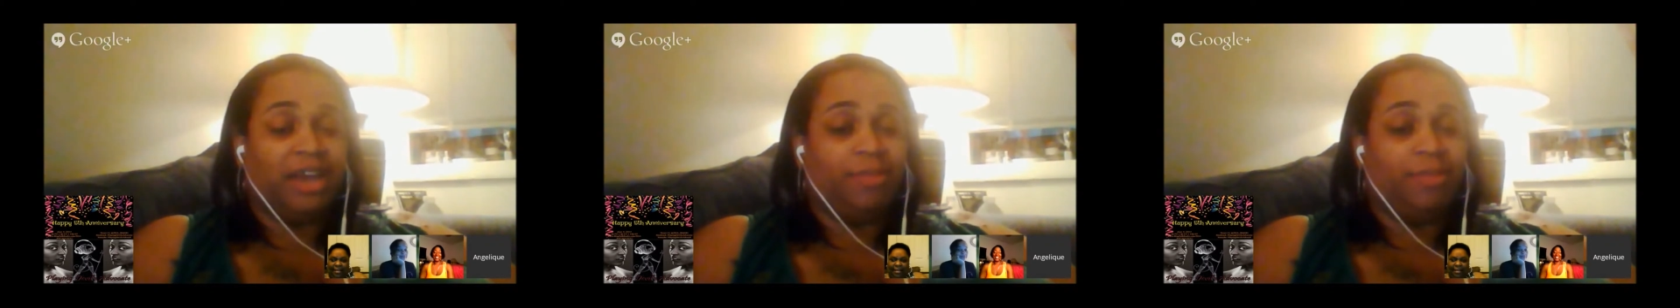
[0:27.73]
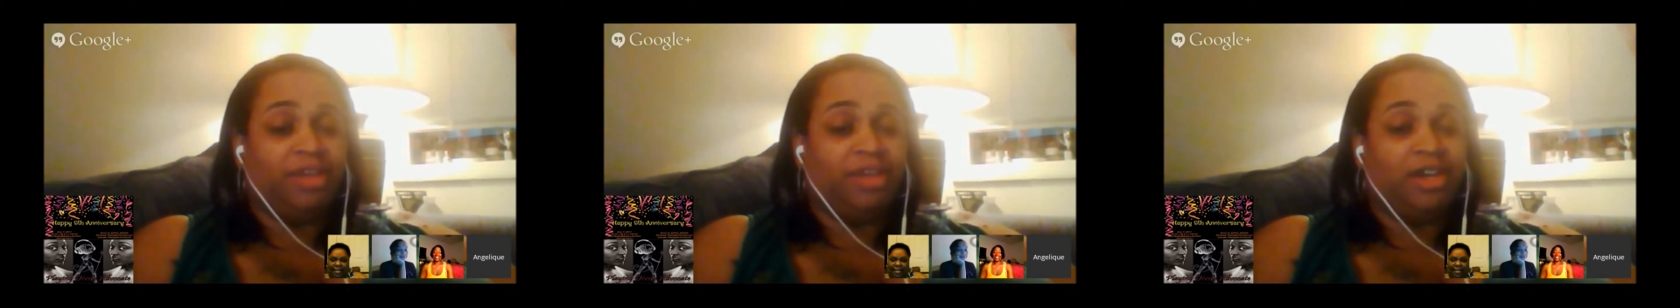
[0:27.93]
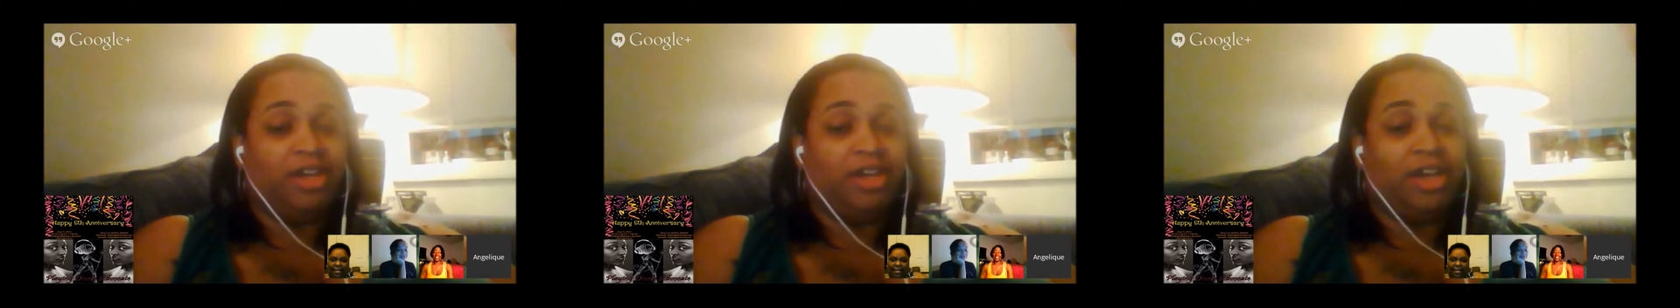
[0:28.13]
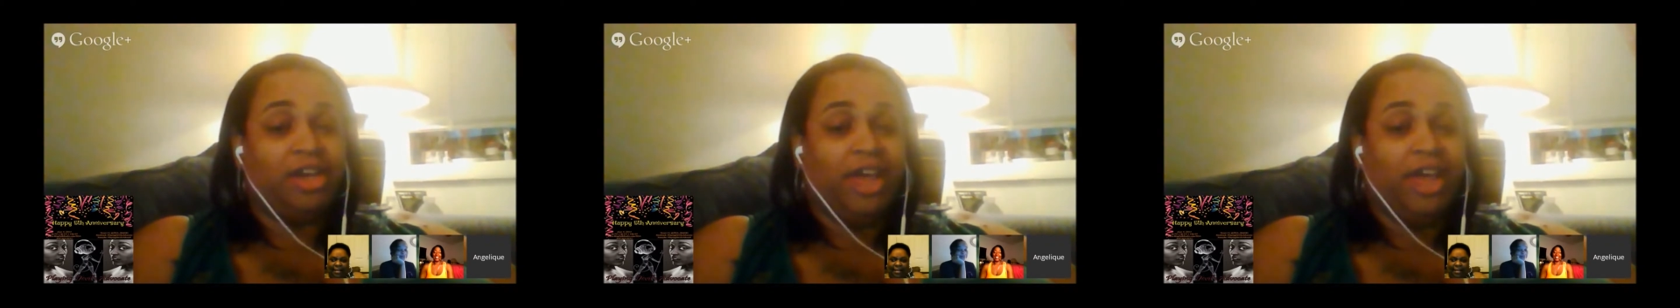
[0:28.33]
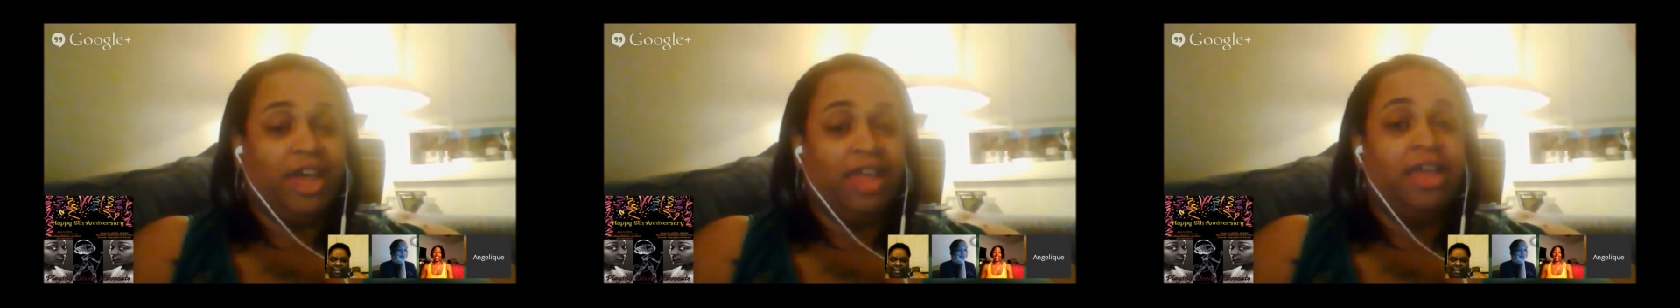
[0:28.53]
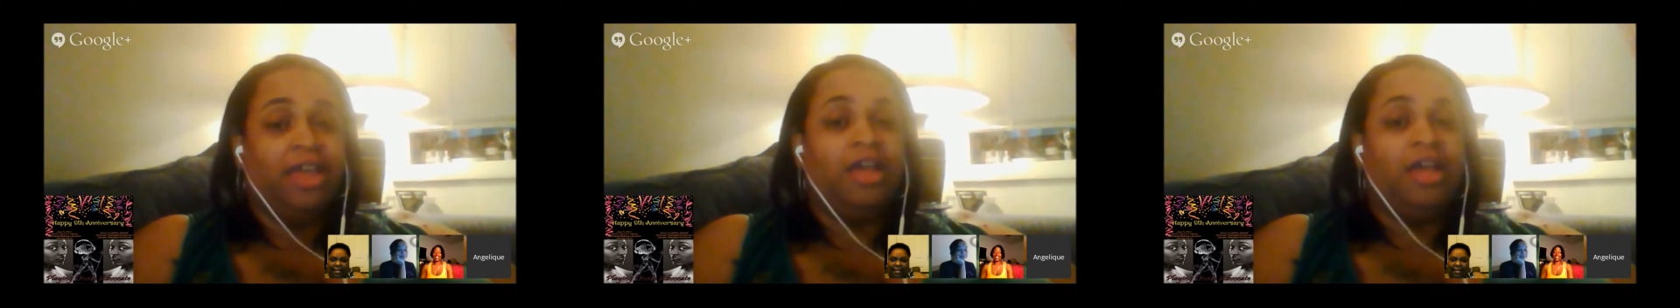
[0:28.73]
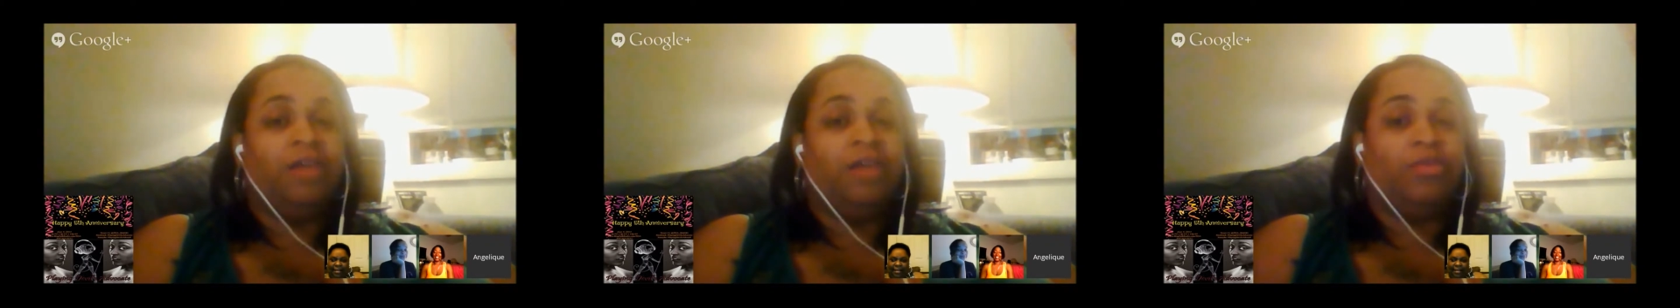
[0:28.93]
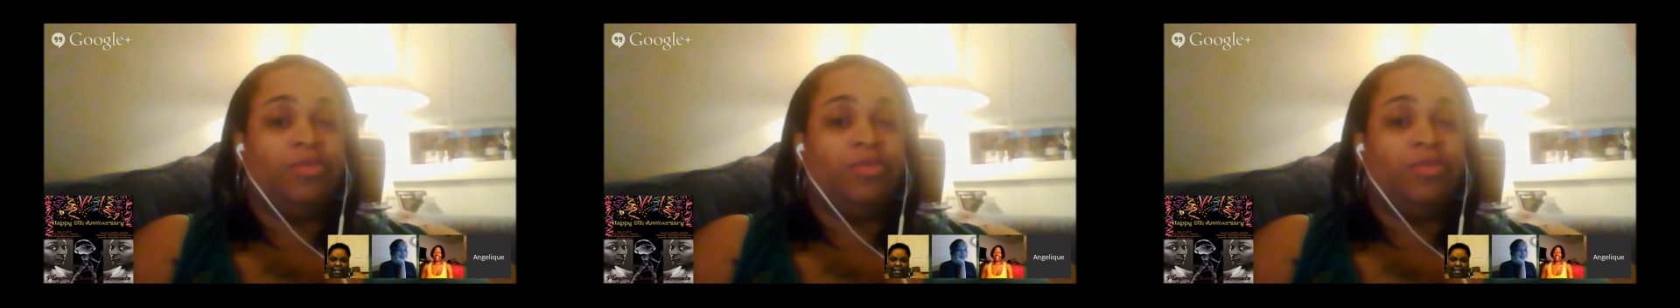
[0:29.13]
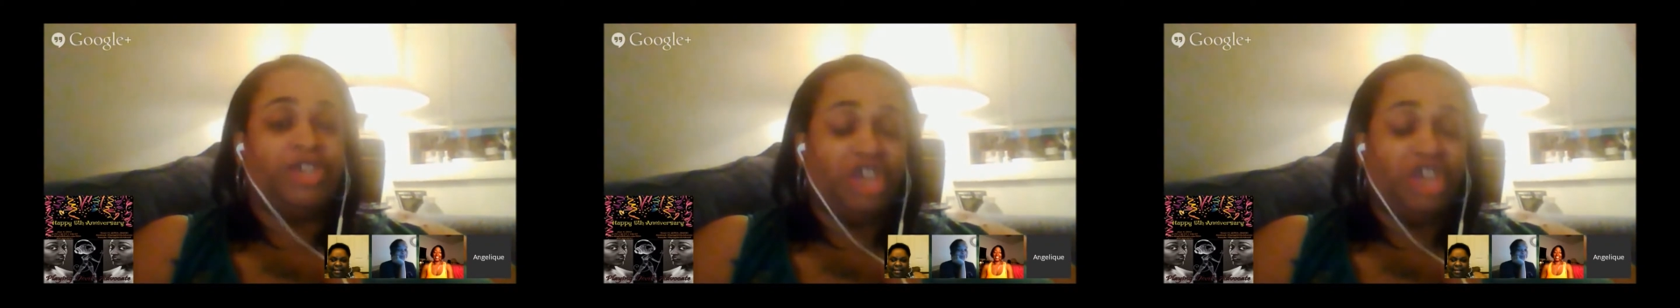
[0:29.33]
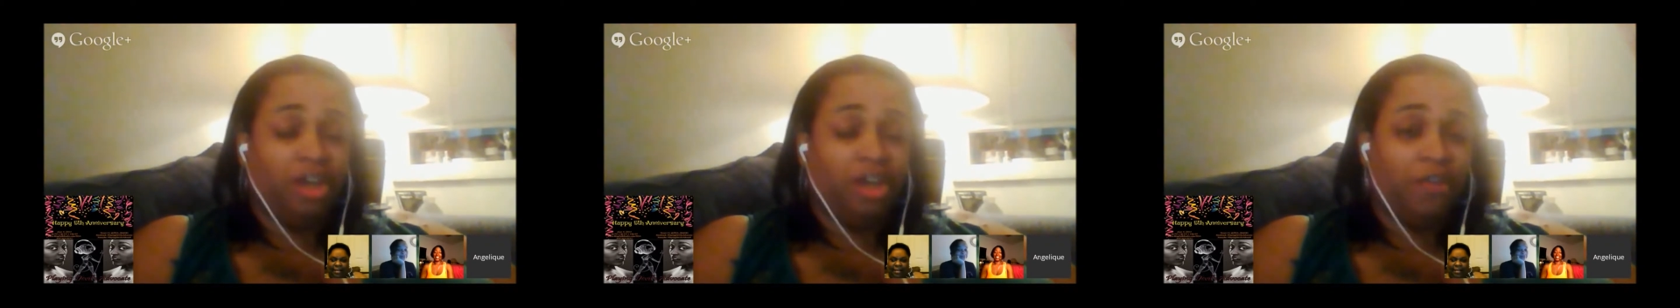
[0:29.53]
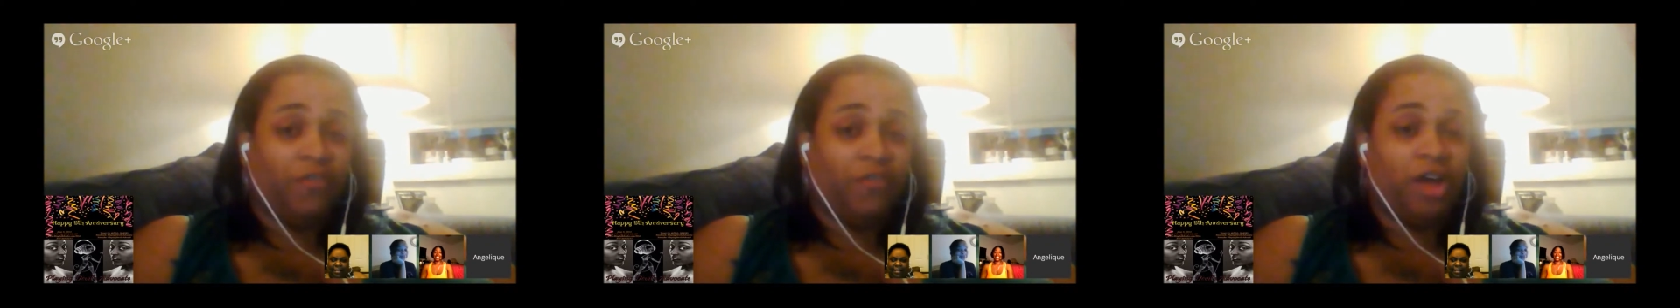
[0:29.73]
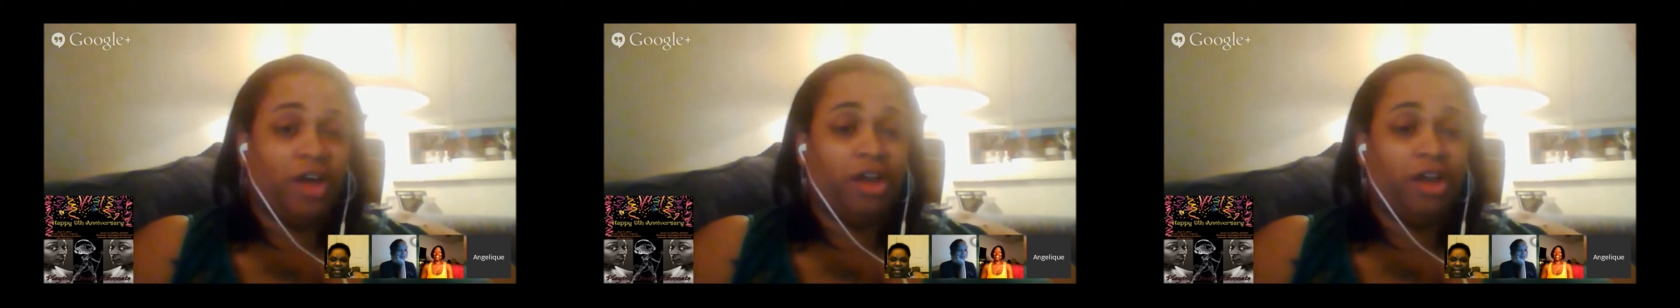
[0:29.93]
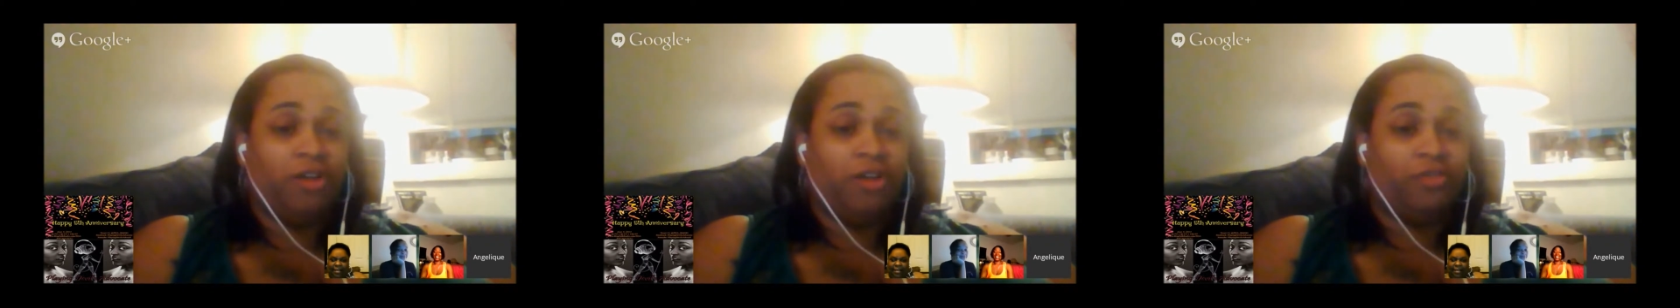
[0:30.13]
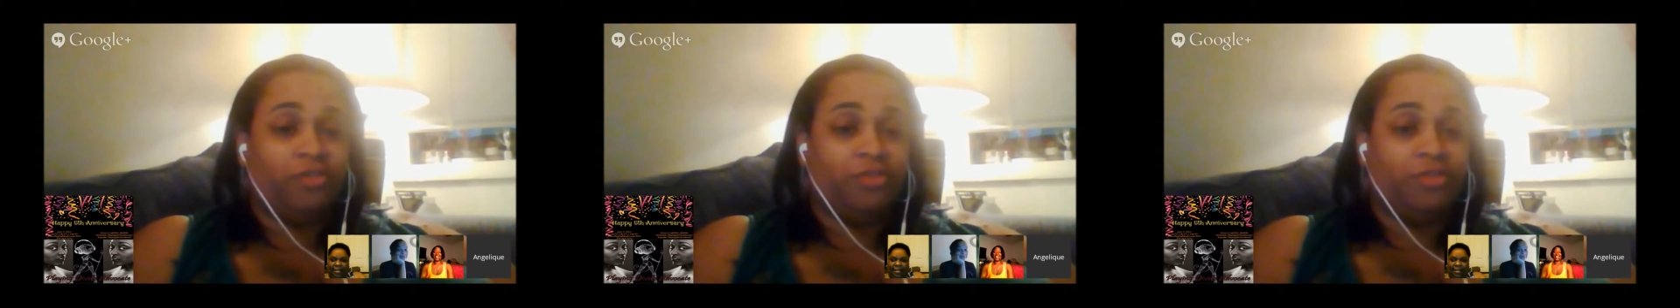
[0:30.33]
I'm looking at her like, well, when's she going to fall over?